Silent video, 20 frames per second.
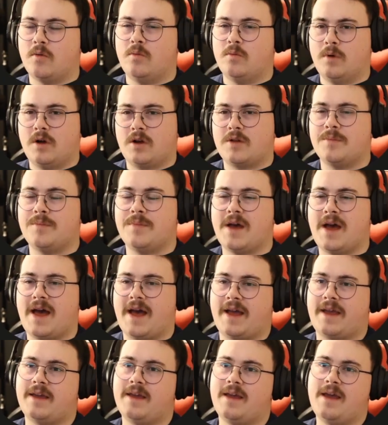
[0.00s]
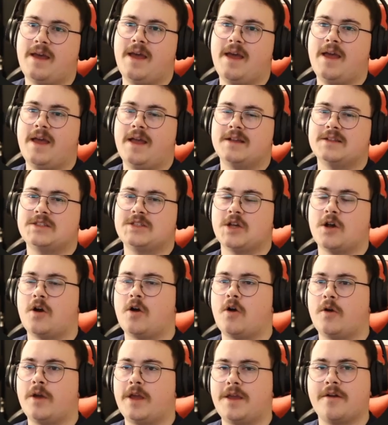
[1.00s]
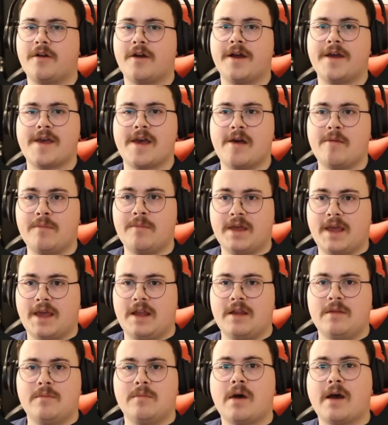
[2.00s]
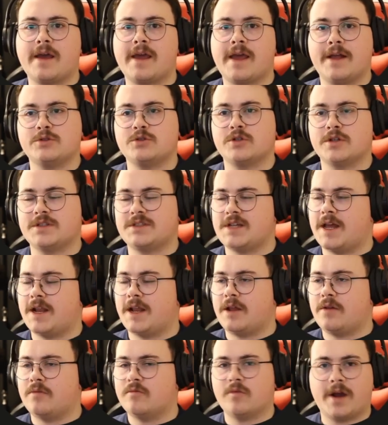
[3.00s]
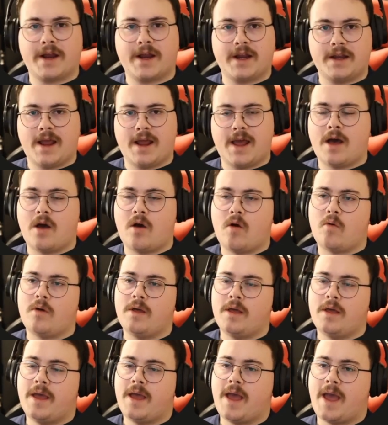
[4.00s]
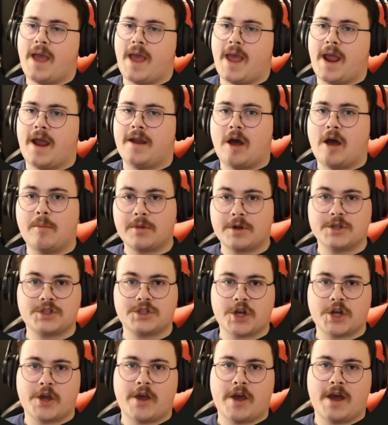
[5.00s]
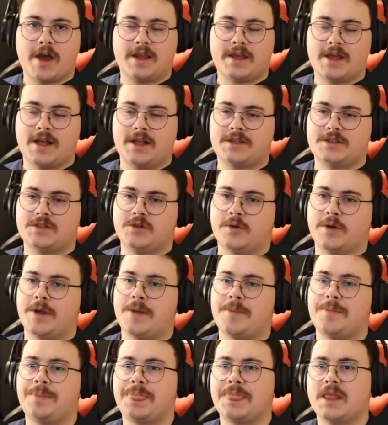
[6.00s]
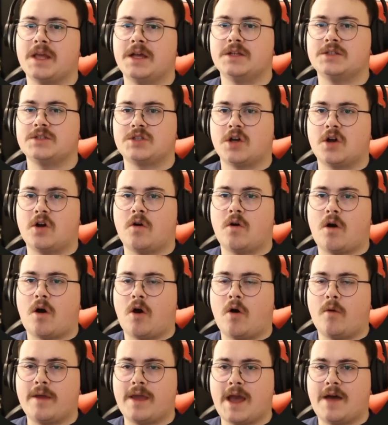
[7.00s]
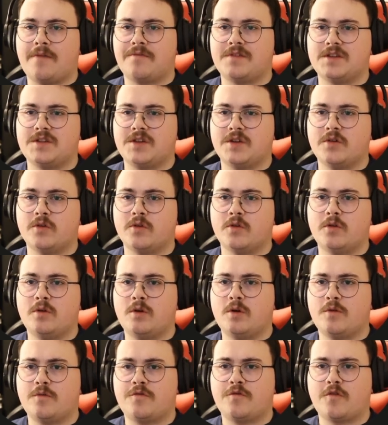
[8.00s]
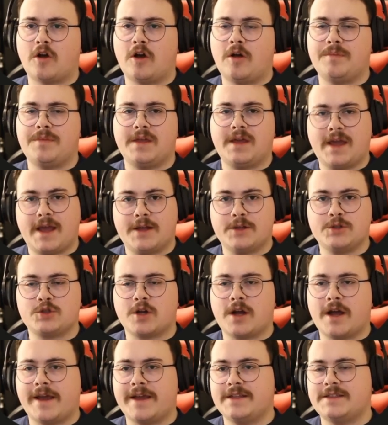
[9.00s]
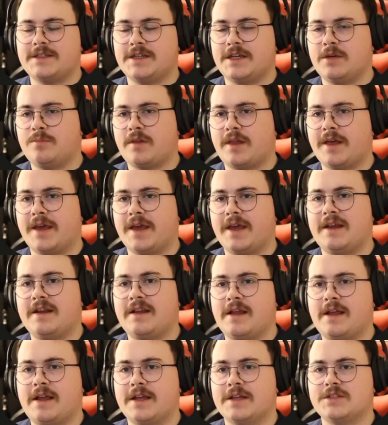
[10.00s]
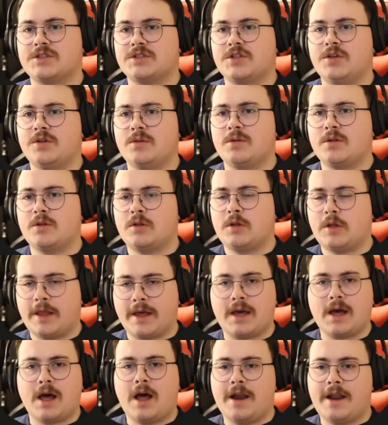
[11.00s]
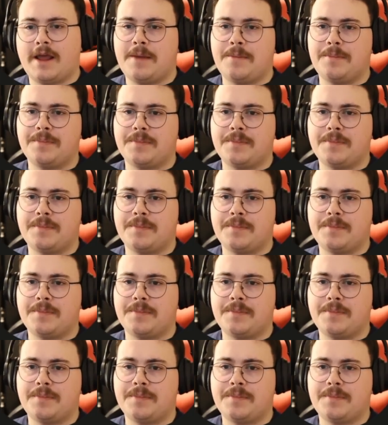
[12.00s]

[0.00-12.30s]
welcome back. So, here I am in my Entra tenant right now, and I'm going to show you how to get to it. So, all we have to do from the Entra ID blade is click on it,